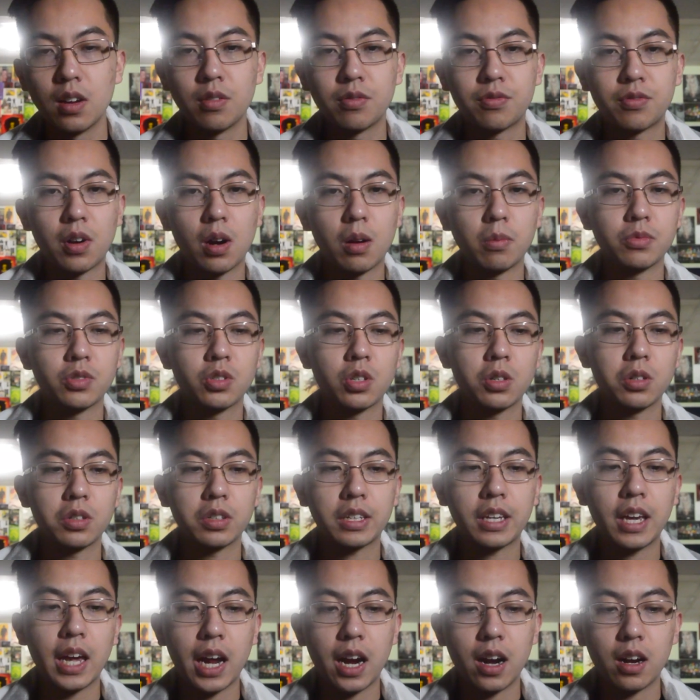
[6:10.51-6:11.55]
from
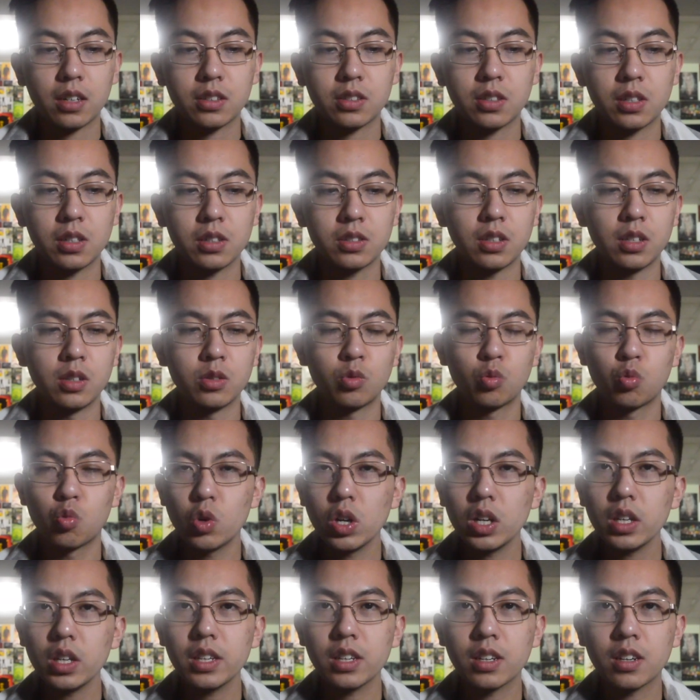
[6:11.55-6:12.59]
certain characters is
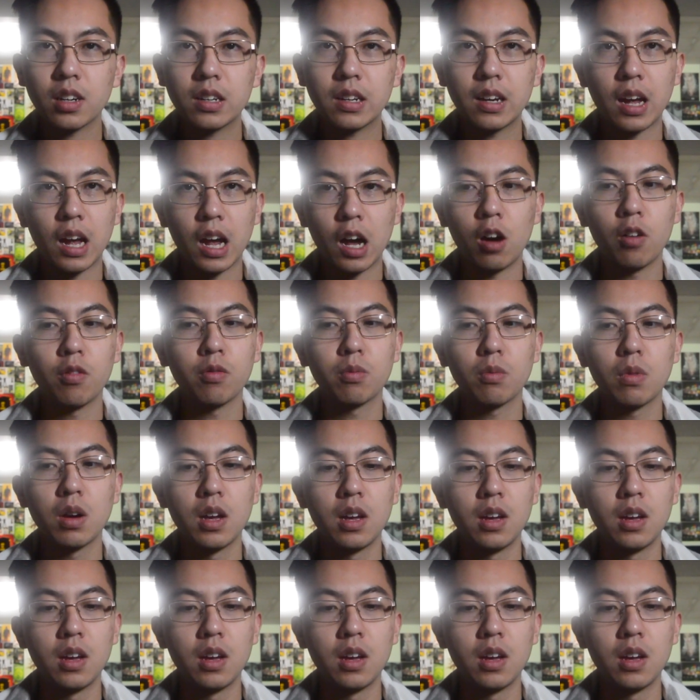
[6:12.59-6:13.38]
really gonna help